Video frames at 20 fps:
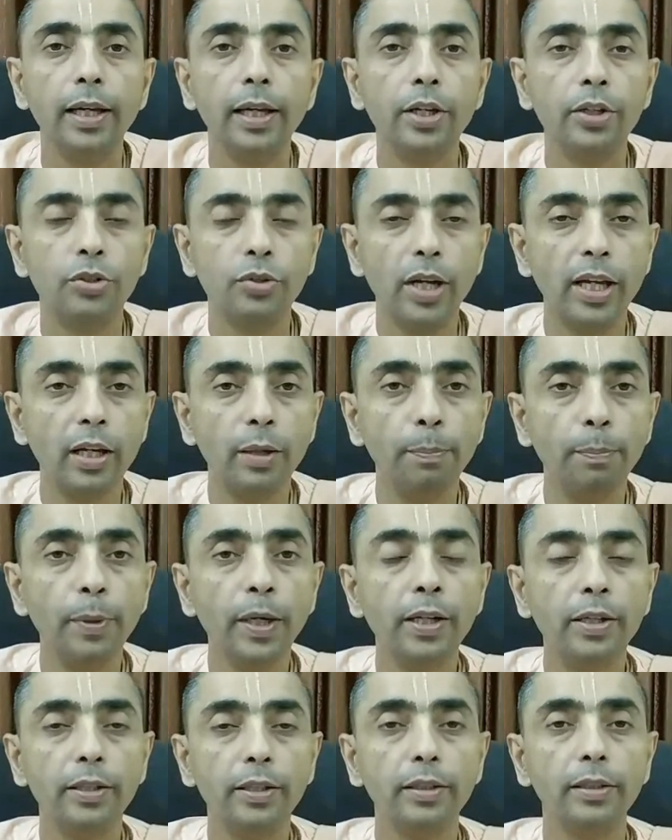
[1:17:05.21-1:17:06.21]
So I
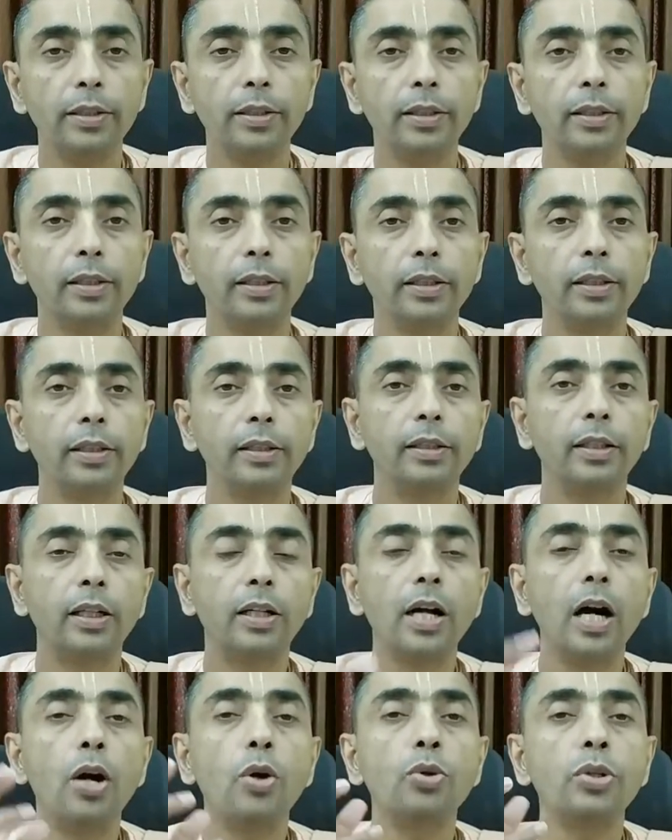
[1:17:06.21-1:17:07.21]
repeat, the
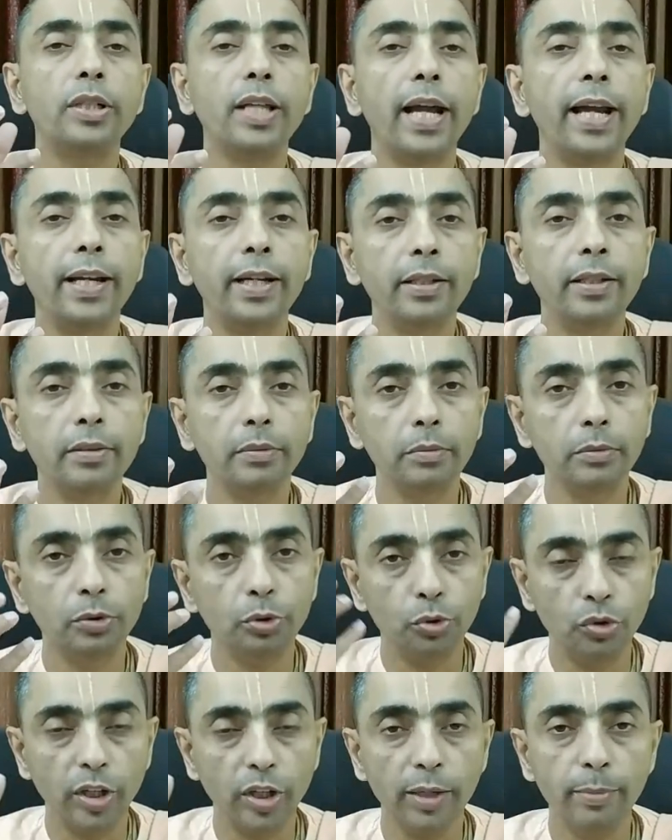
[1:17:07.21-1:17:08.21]
cow tied to
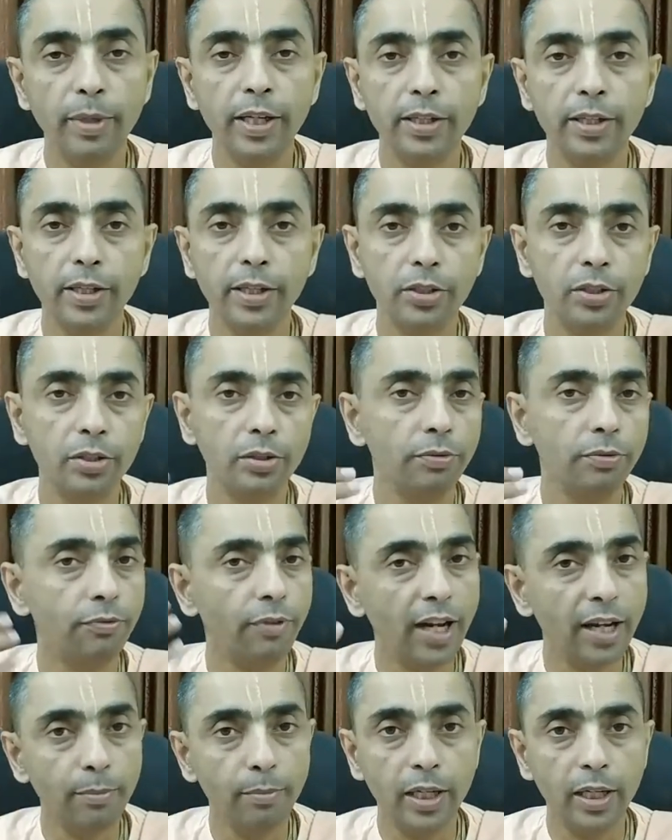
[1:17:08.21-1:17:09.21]
three meters,
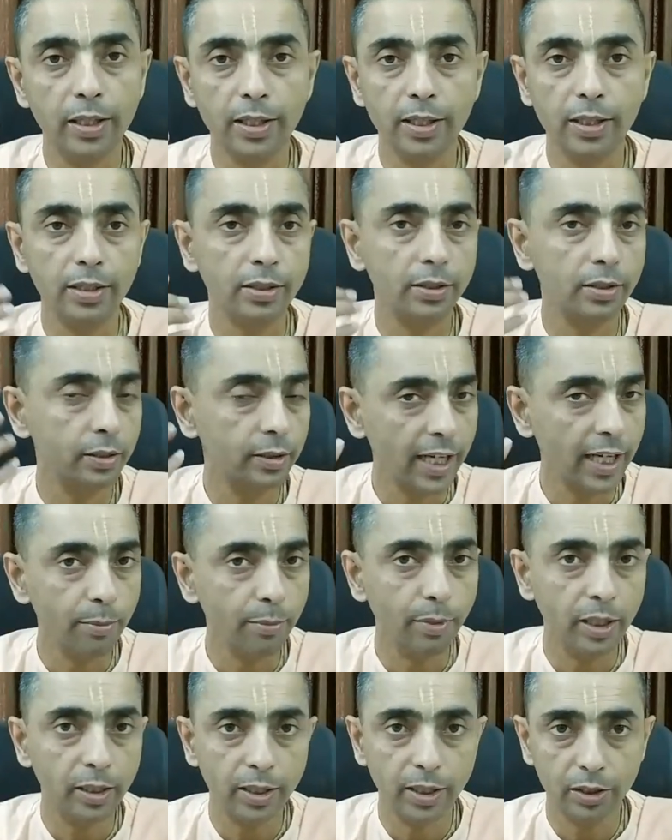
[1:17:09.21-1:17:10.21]
five meters, ten
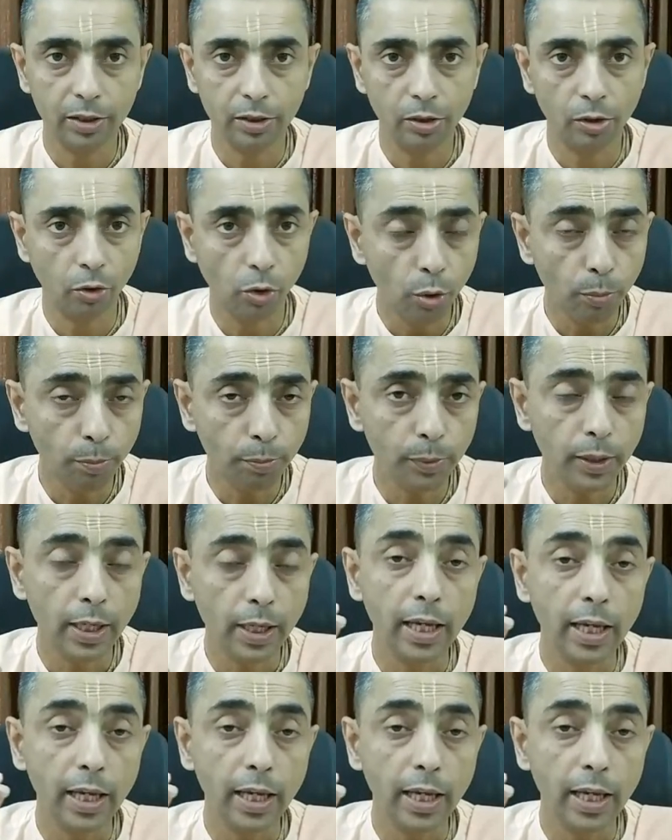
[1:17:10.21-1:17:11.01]
meters rope.